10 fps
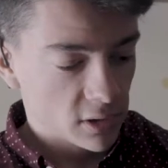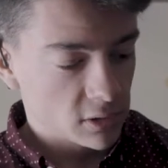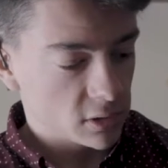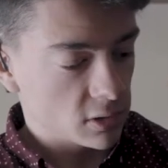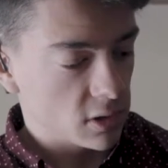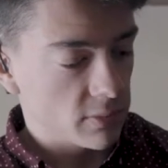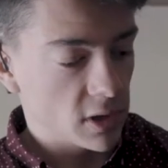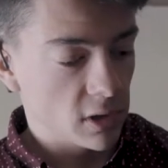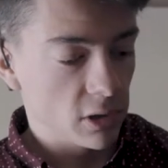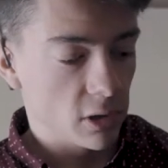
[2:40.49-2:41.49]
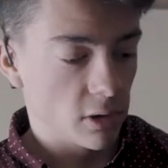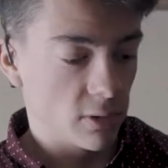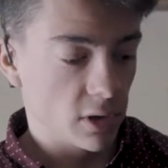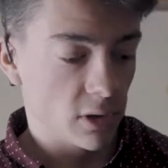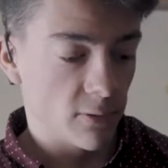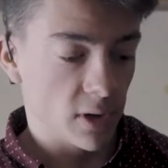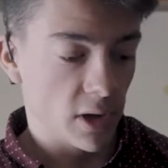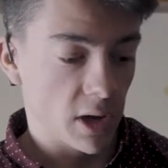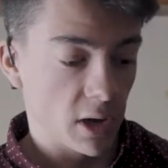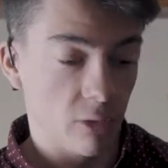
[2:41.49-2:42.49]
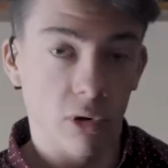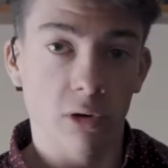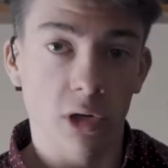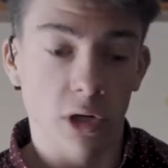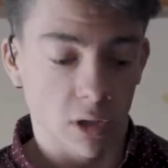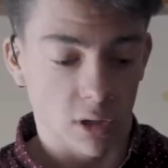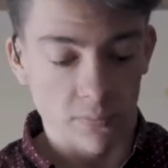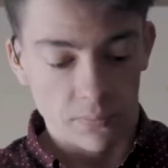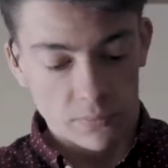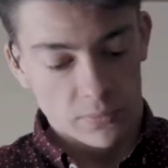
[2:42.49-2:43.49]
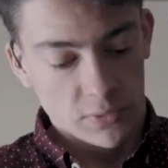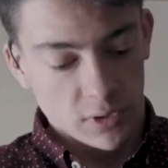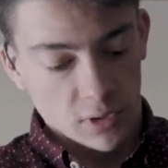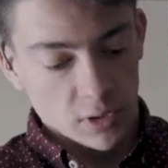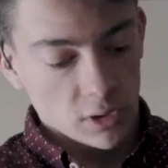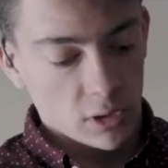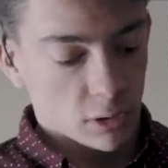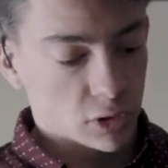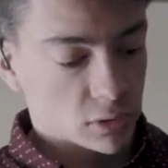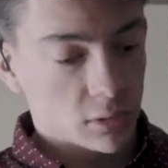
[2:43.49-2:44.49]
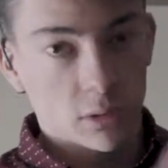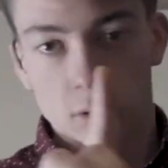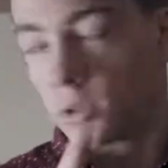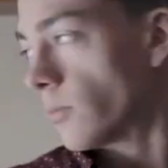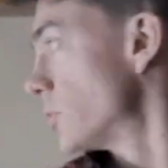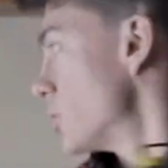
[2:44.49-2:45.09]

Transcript: Just a clip-on, like you can hang around your just, here, I'm gonna